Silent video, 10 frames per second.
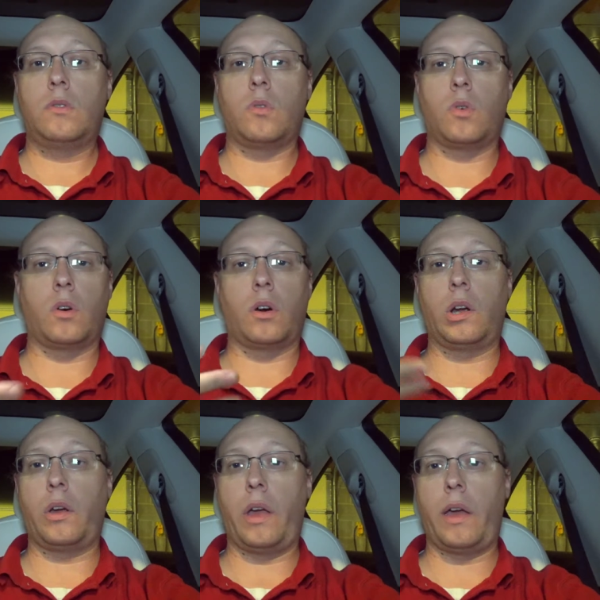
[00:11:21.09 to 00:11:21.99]
or
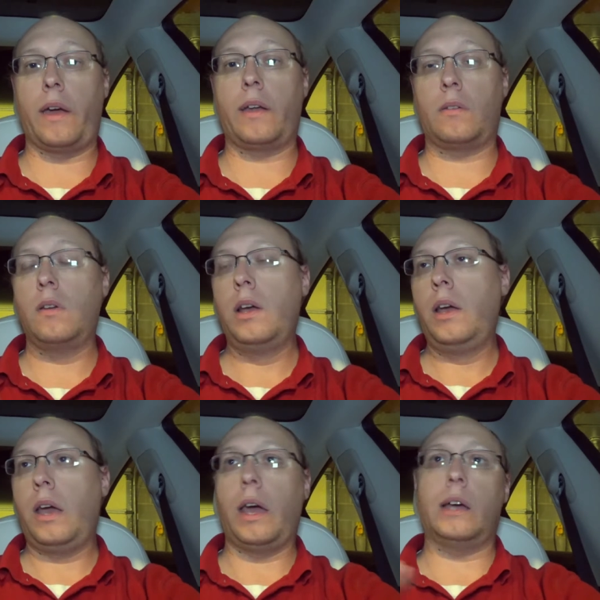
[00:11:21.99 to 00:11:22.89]
it
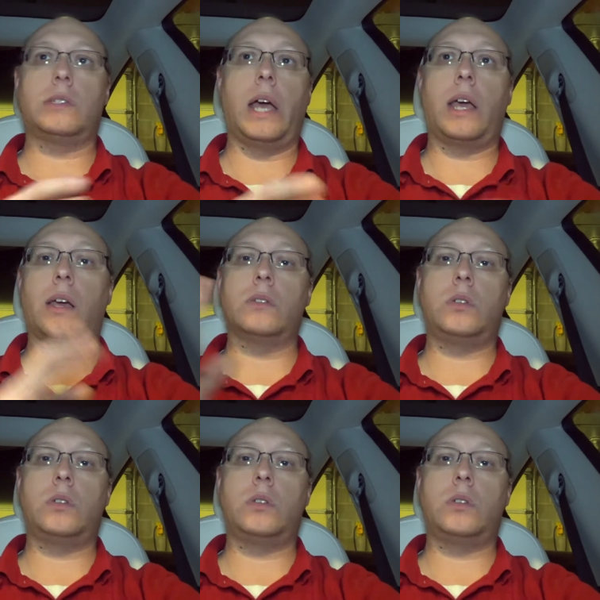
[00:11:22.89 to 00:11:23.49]
had taken